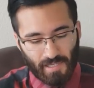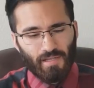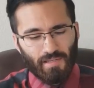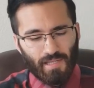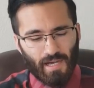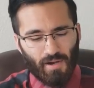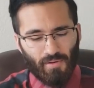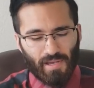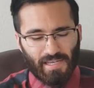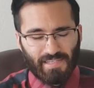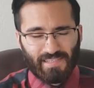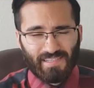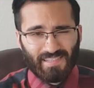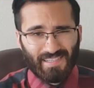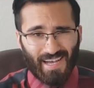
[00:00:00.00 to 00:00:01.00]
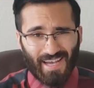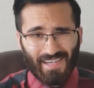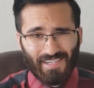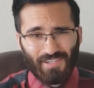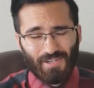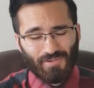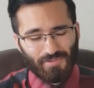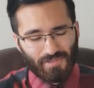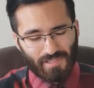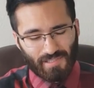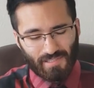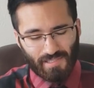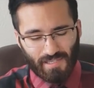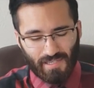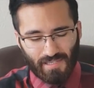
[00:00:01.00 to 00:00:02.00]
Now, a side note
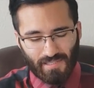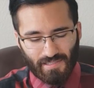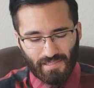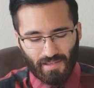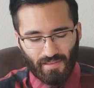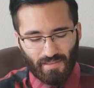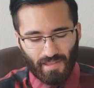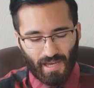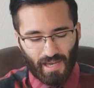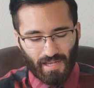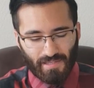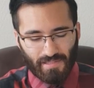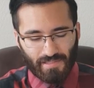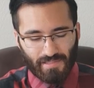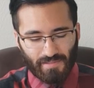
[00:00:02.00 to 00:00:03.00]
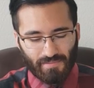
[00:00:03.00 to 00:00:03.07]
is that